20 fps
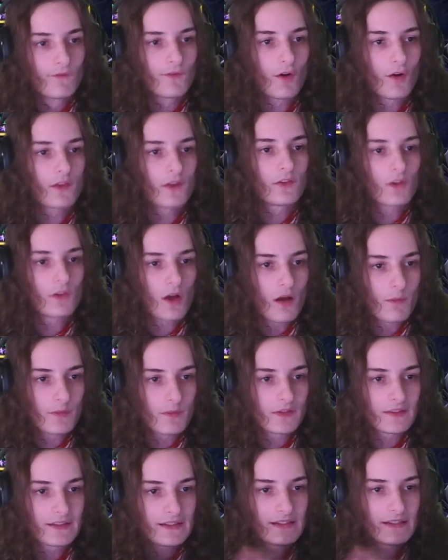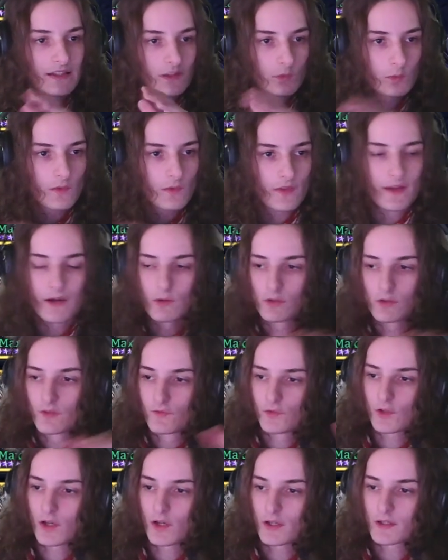For a normal Silas without a
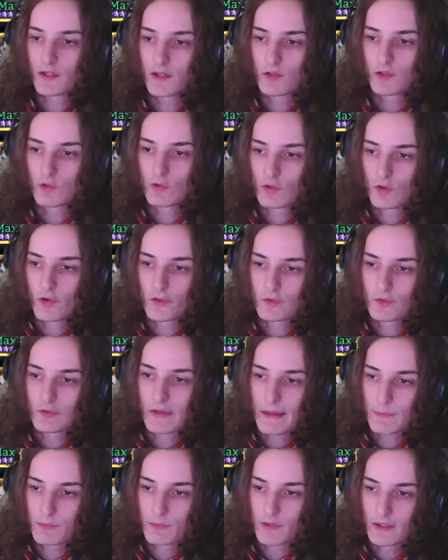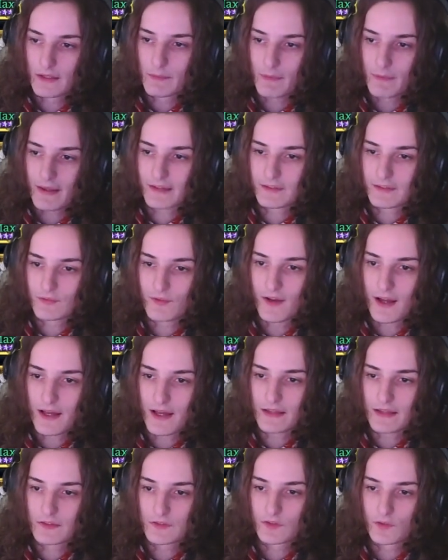Vjörna, you're going to upgrade him as
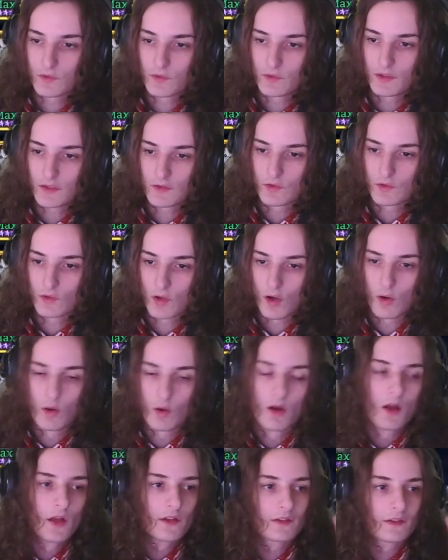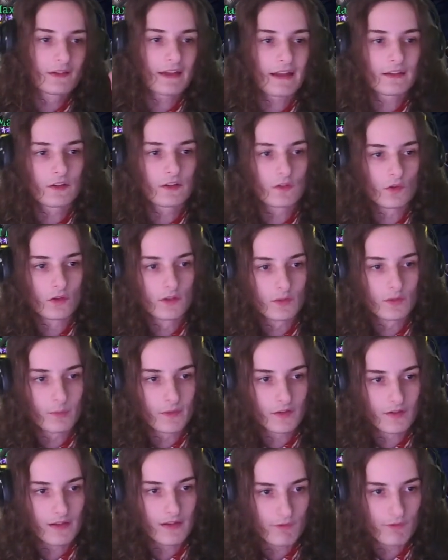far as you need to go to get his
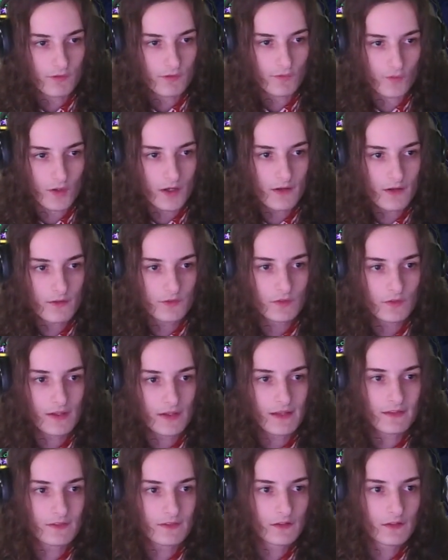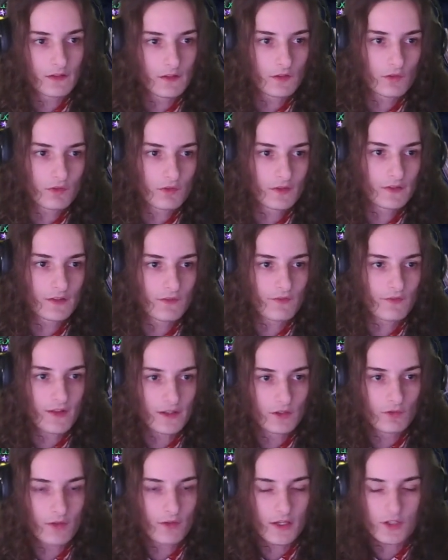ultimate to level 4, to get the increased
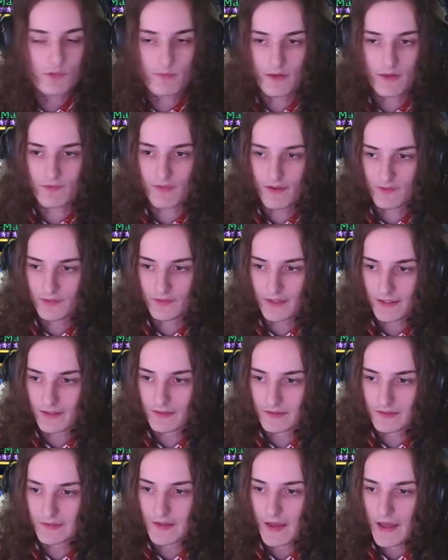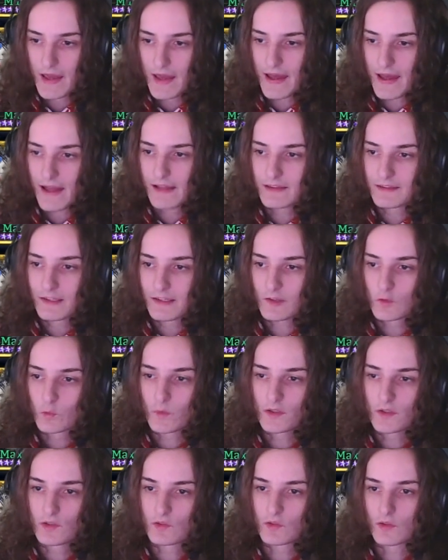effect duration by 5 seconds, and
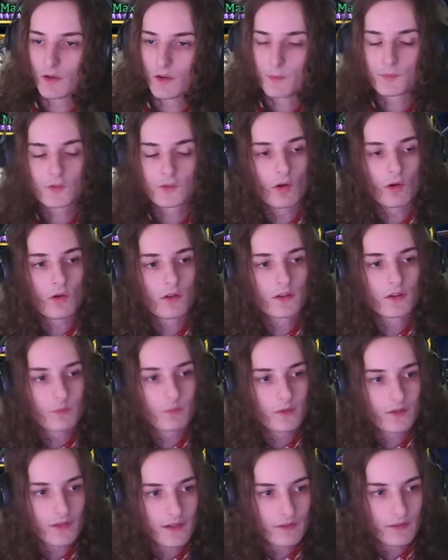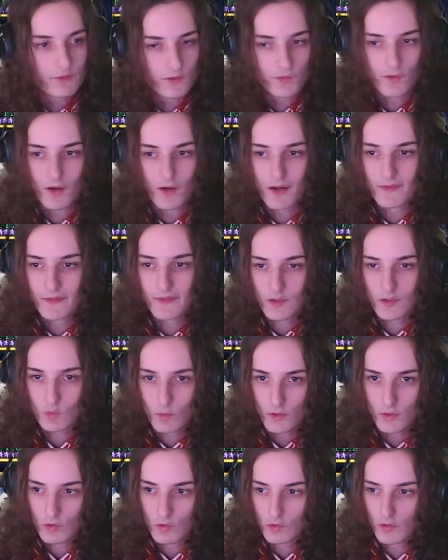that's when you stop. So ultimate to level 4, and
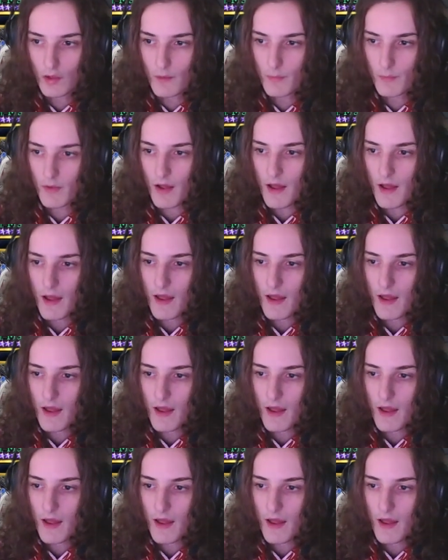that's when you stop.